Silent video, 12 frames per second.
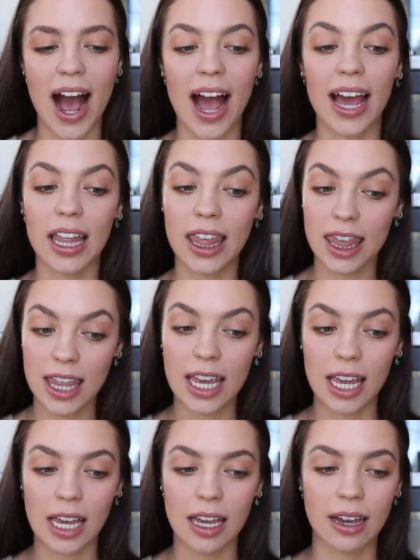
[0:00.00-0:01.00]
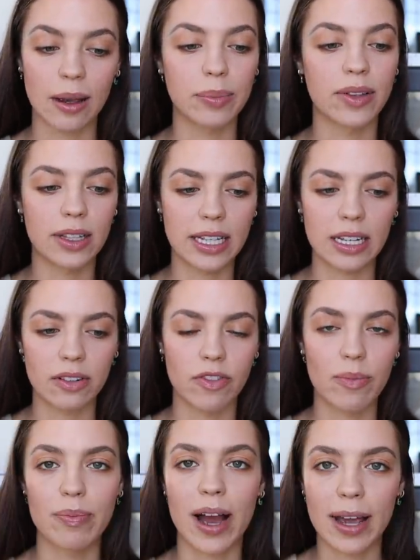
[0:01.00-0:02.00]
I think, I
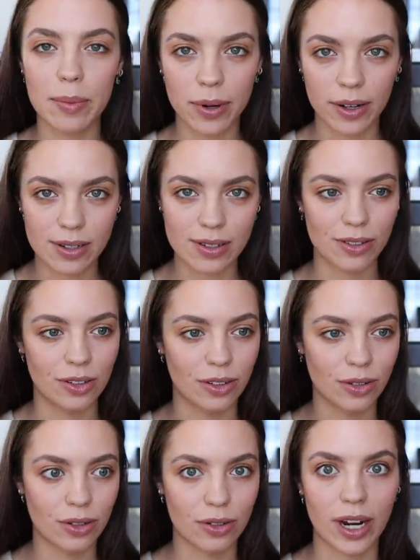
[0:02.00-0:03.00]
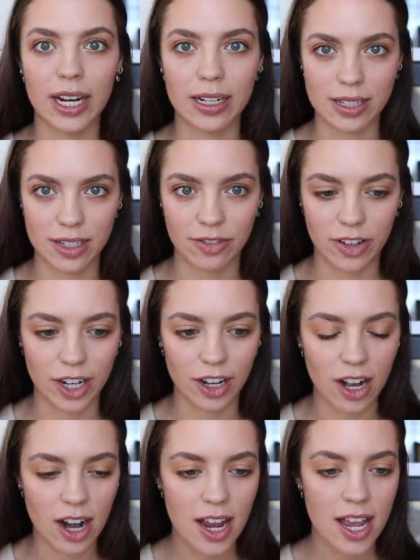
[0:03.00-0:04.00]
believe, my personal greatest
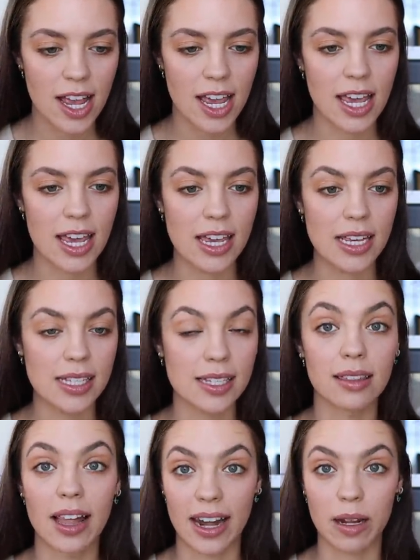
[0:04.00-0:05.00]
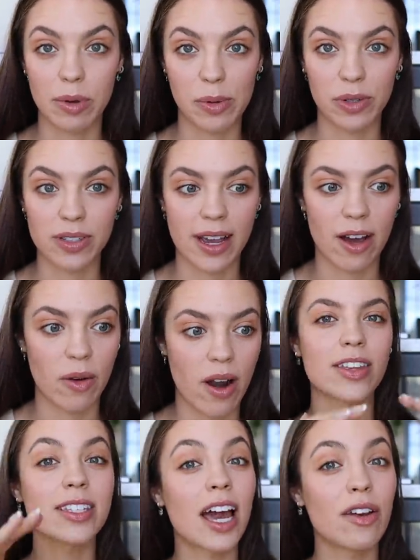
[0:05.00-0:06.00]
fear is letting people down.
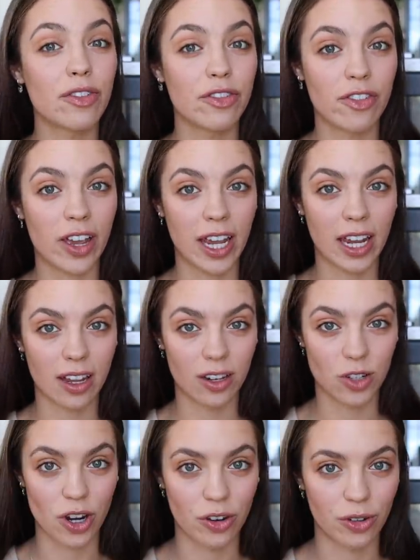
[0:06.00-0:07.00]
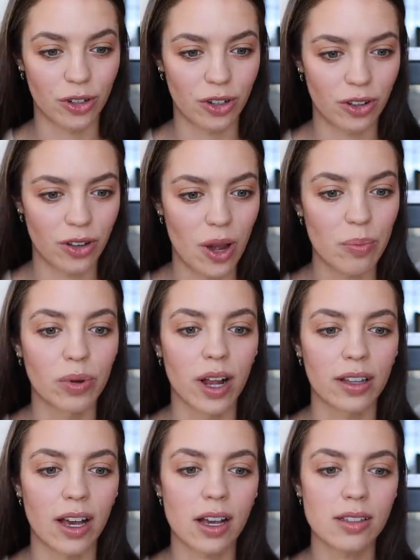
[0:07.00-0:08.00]
That's kind of a vague and general
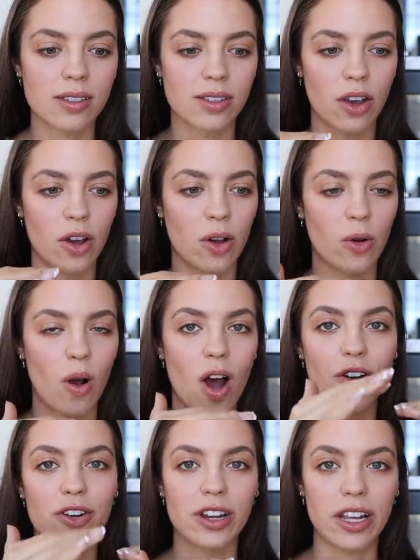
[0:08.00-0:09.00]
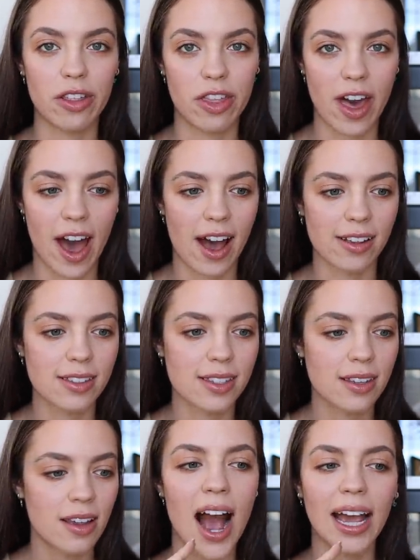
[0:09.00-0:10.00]
umbrella. So, underneath that,
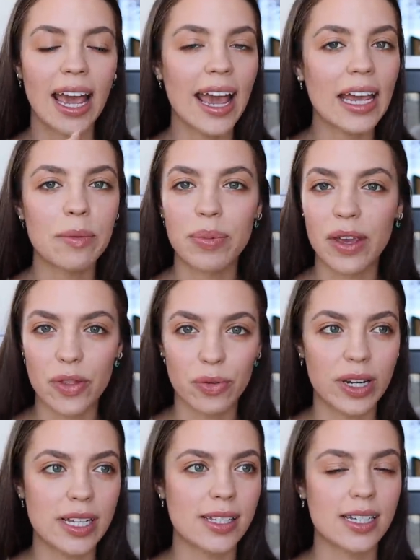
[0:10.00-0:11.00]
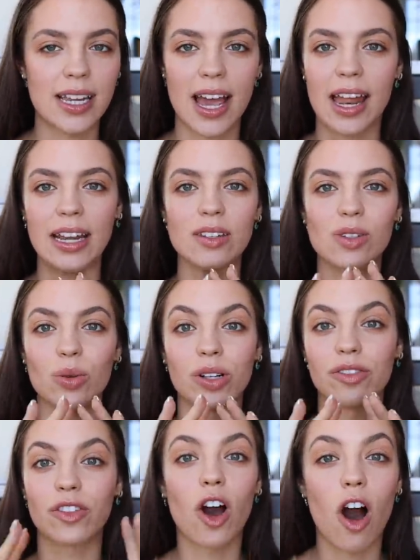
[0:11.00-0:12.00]
I hate being the reason any sort
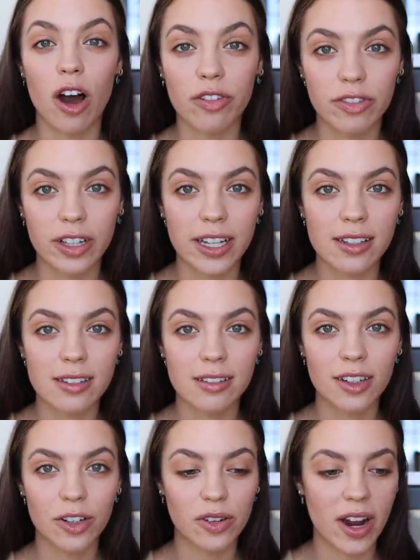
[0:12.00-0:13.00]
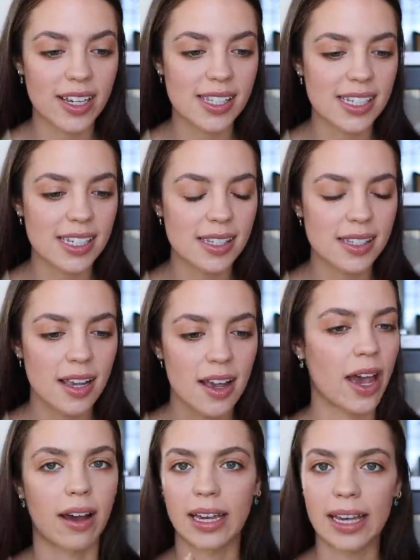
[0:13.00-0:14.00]
of conflict arises.
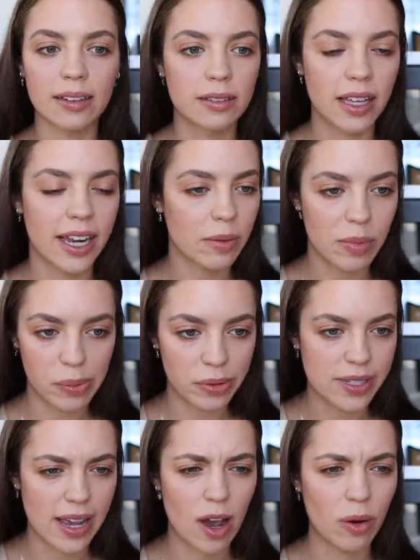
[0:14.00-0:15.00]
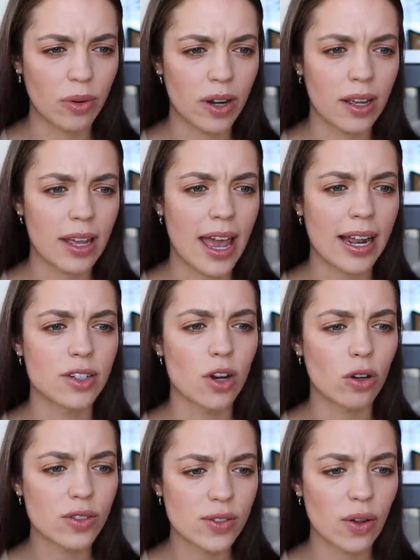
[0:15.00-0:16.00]
Yeah, hate letting people down and
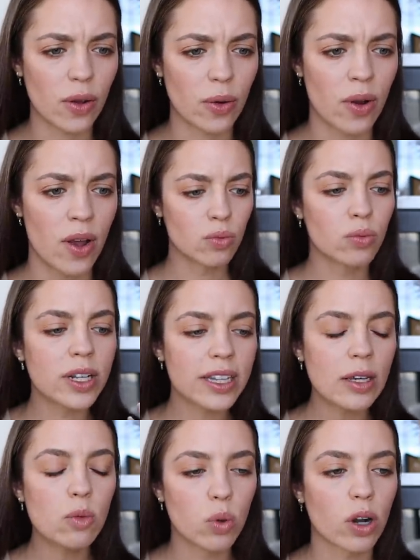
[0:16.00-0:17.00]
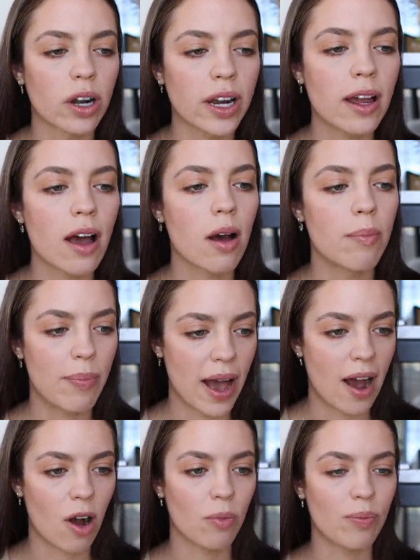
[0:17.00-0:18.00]
also really worry
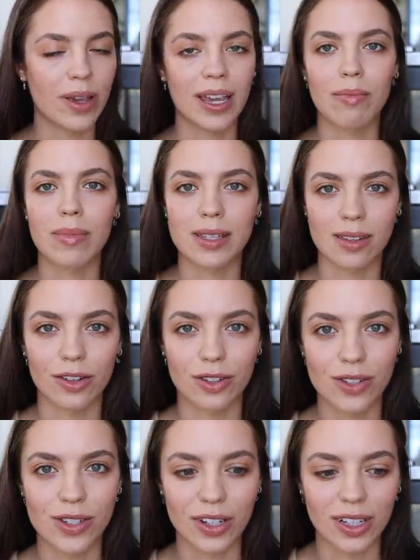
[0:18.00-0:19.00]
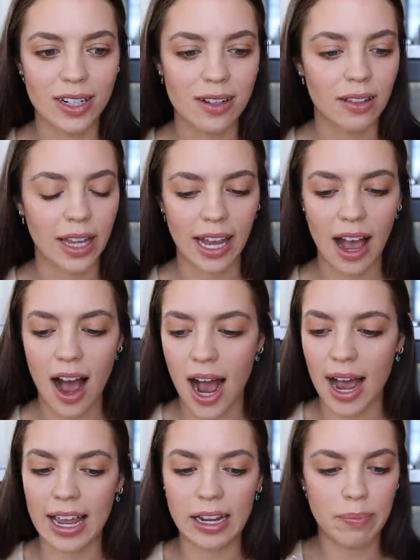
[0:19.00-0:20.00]
about being misunderstood. Like,
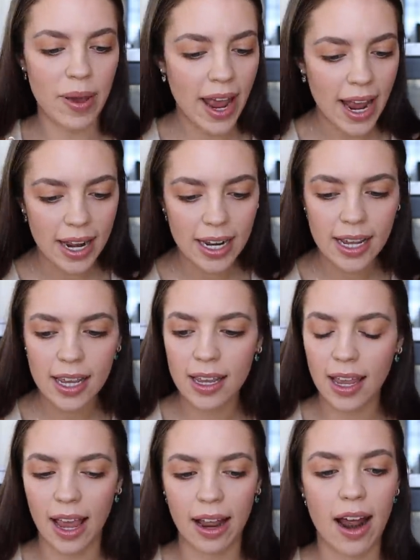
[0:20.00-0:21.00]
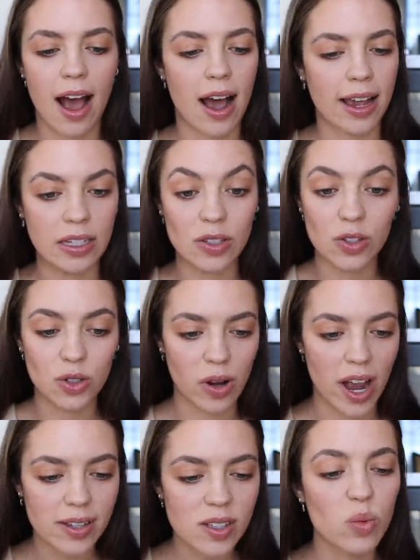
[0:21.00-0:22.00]
I panic and I
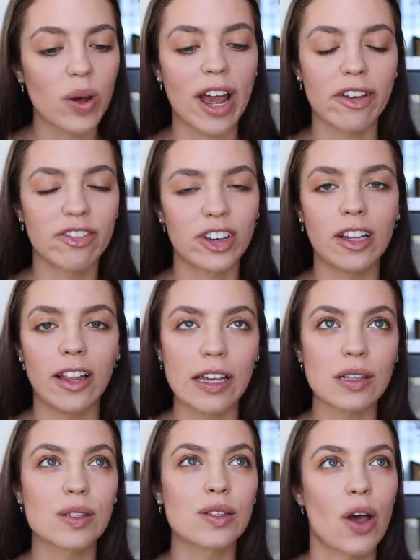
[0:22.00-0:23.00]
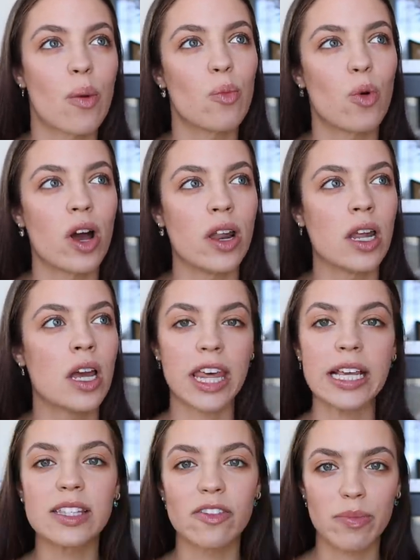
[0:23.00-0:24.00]
stress when I feel like someone
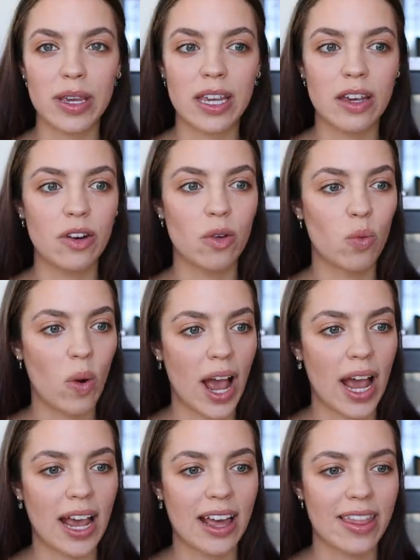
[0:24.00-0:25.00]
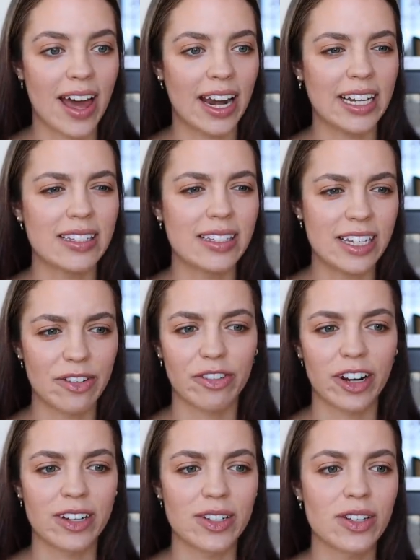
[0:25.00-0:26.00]
thinks of me in a way that is
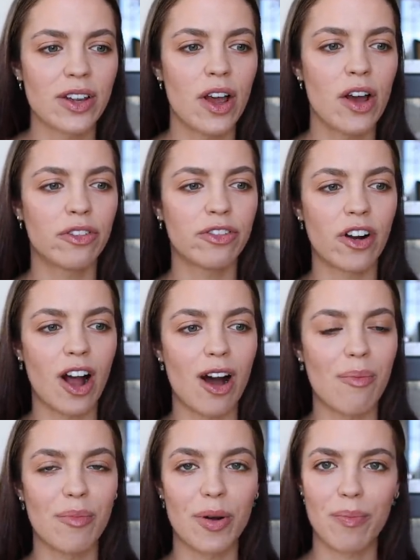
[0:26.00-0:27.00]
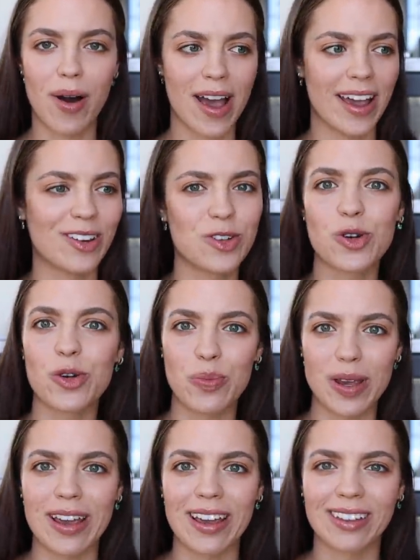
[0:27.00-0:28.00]
different from my true
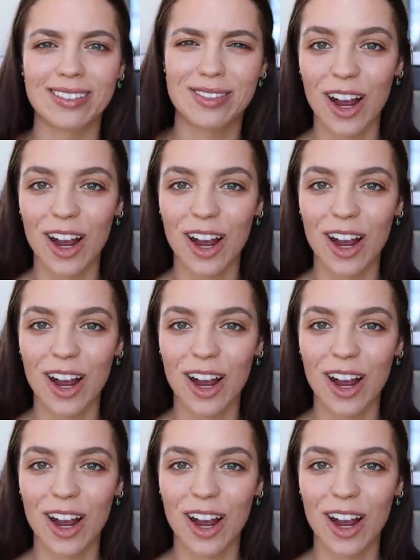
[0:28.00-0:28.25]
being.